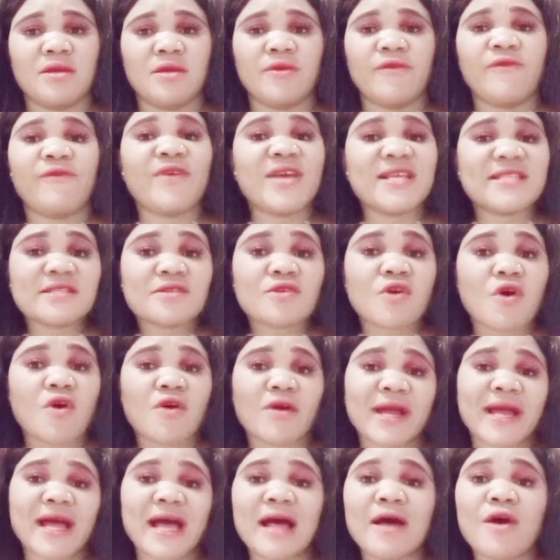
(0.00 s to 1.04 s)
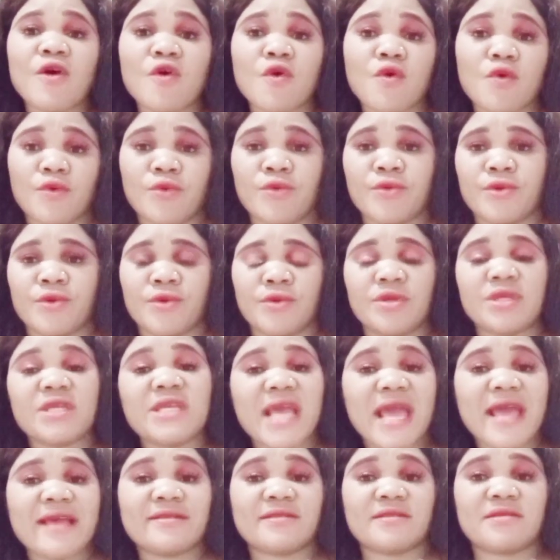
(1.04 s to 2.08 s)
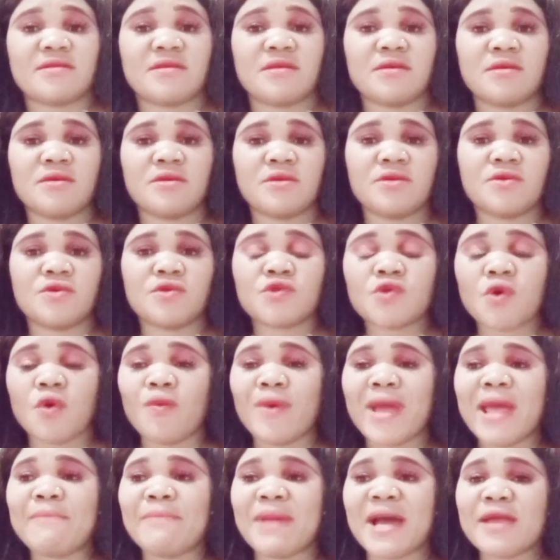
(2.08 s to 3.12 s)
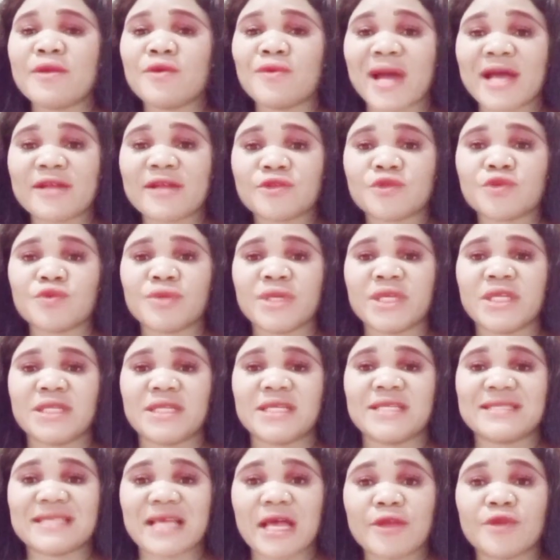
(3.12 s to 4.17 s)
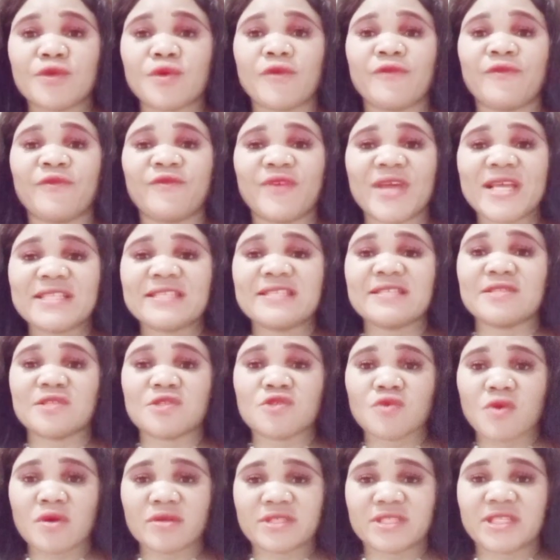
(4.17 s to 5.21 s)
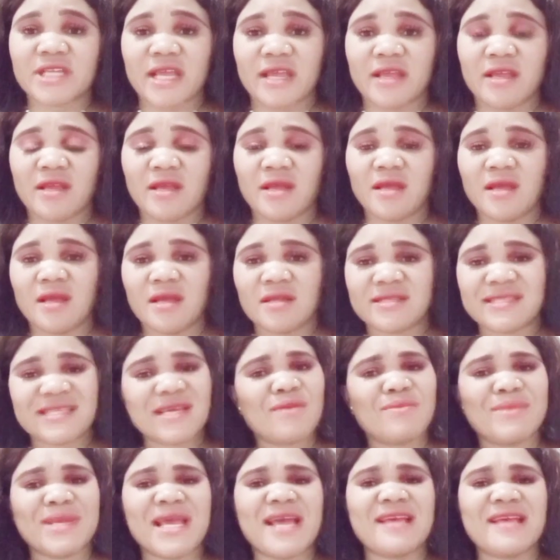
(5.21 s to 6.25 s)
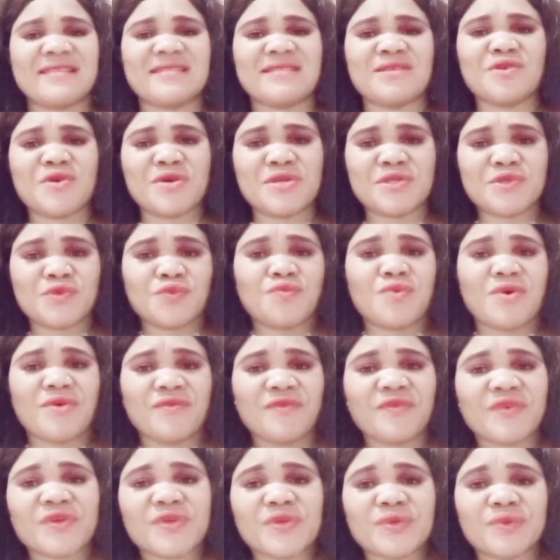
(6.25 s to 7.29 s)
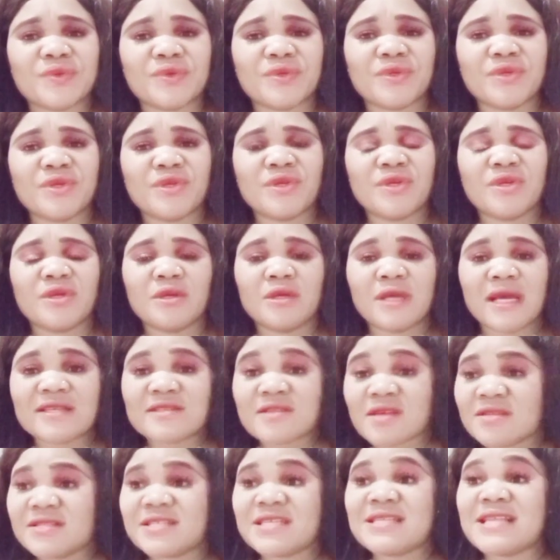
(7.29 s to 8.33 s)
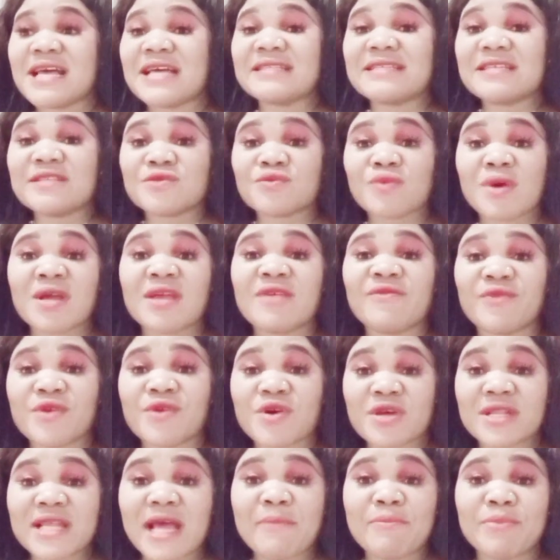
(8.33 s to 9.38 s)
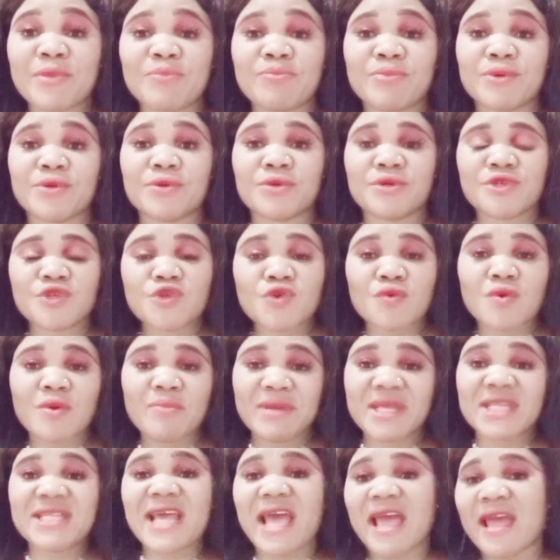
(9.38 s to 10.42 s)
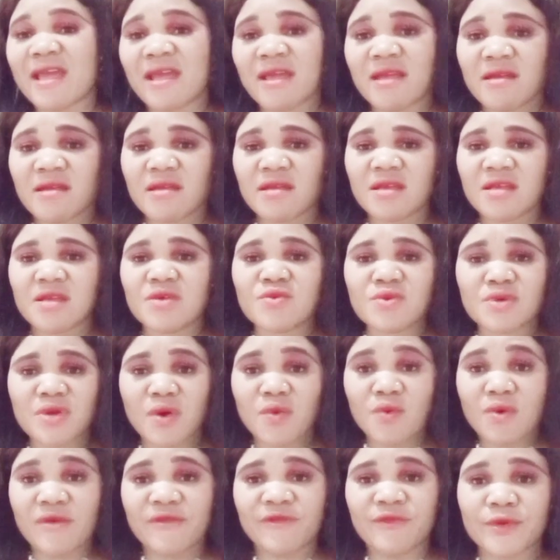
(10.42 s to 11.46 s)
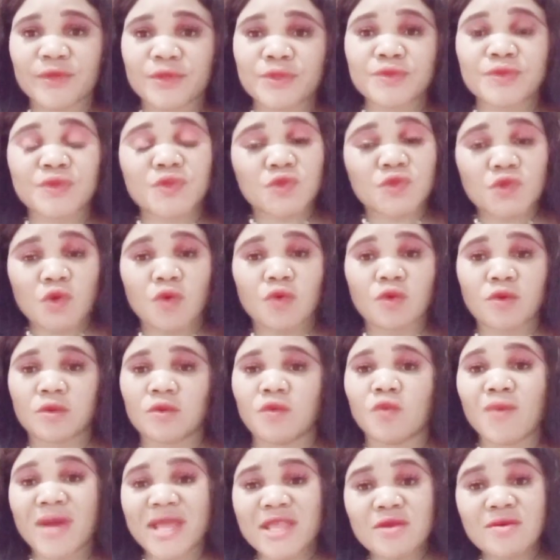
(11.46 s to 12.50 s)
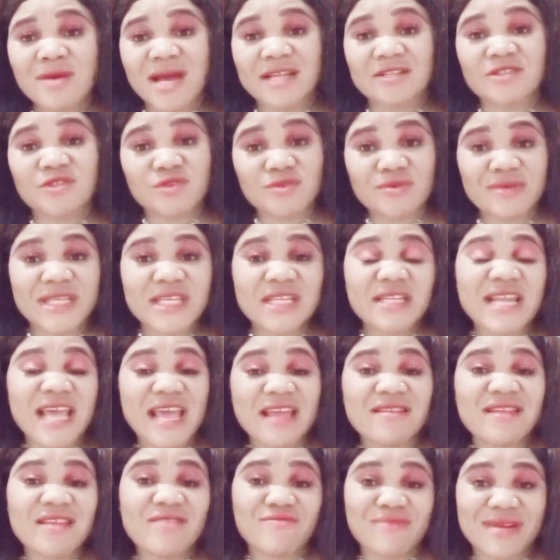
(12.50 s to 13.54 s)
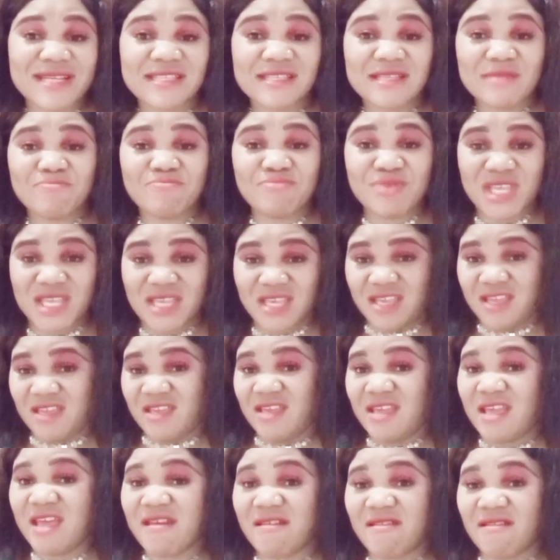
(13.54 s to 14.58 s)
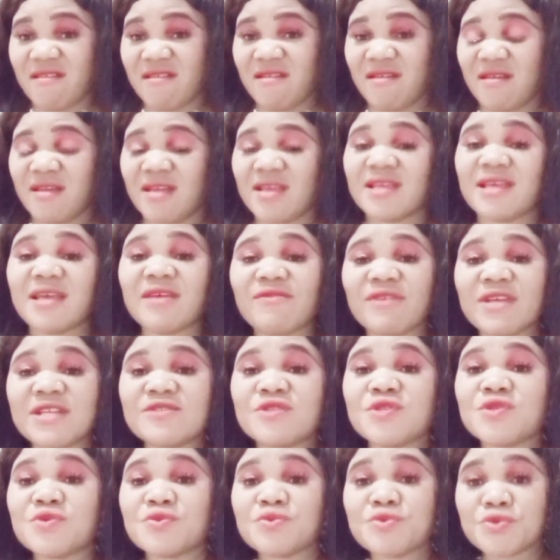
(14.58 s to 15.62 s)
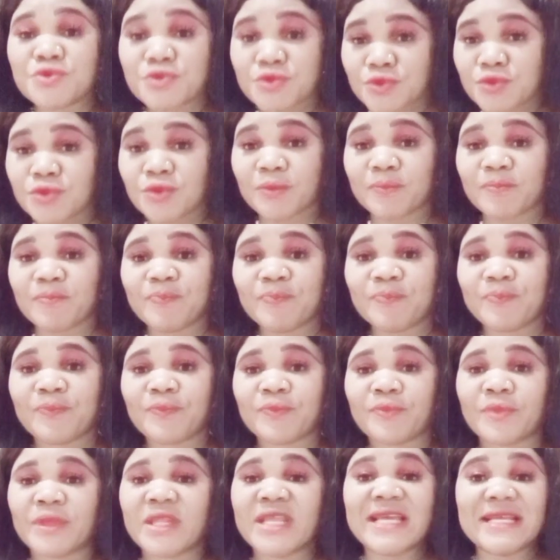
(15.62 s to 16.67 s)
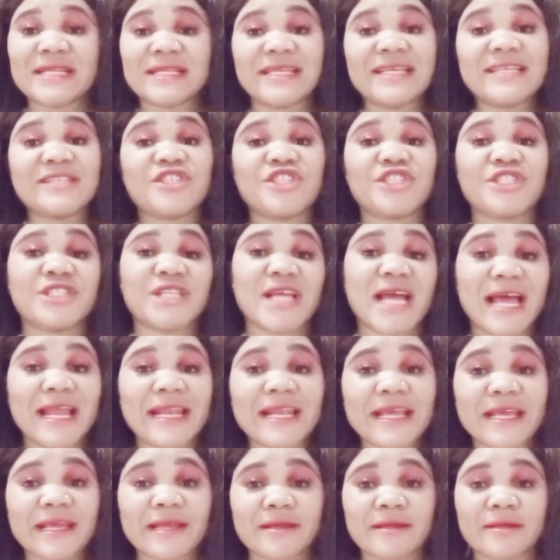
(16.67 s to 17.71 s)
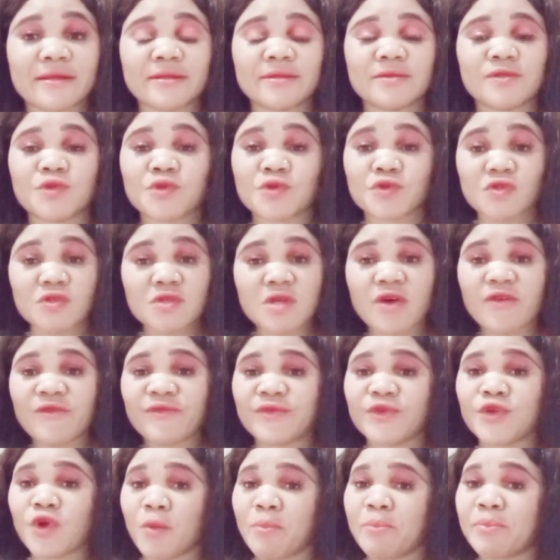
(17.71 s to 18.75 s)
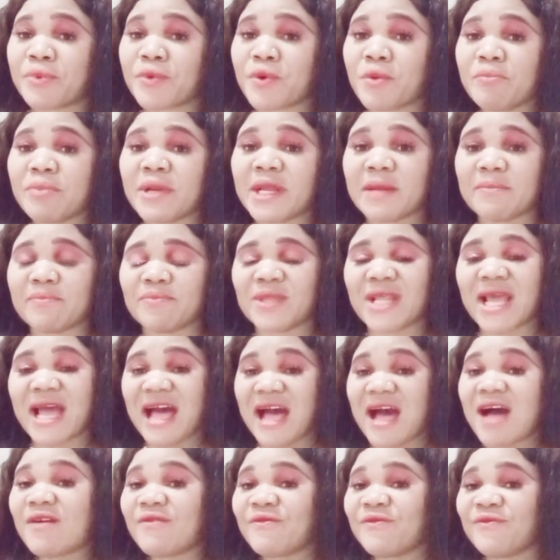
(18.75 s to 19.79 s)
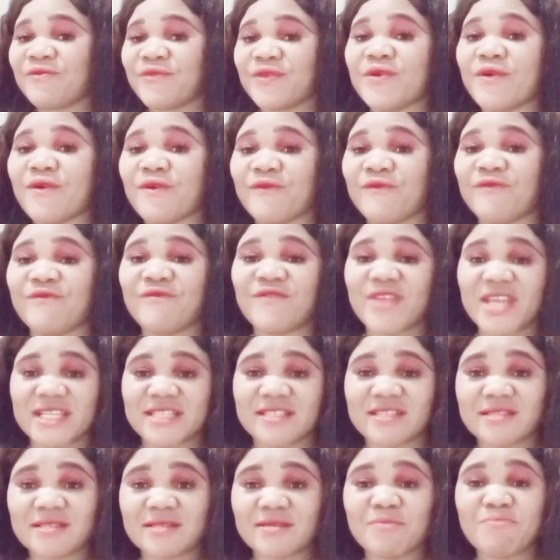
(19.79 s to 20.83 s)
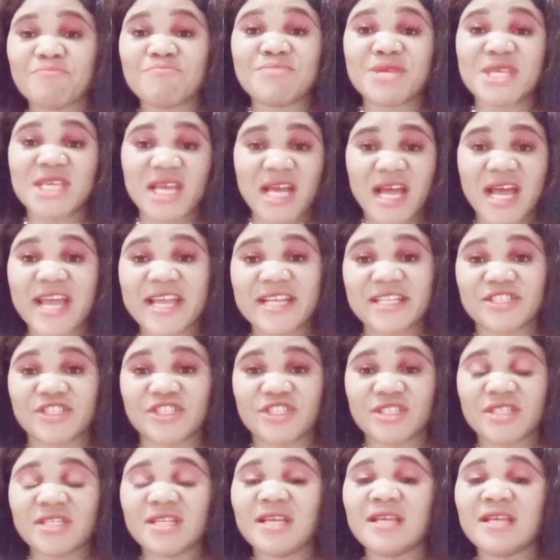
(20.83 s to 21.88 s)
Faith conquer all. Yes. So whereby you are doing this and your faith is not there, tell me, how is it going to work for you? Something that is working for other people, you will be there. It will not work for you. So when you are doing any recipe here, given to you in this channel to solve your problem, have your faith behind.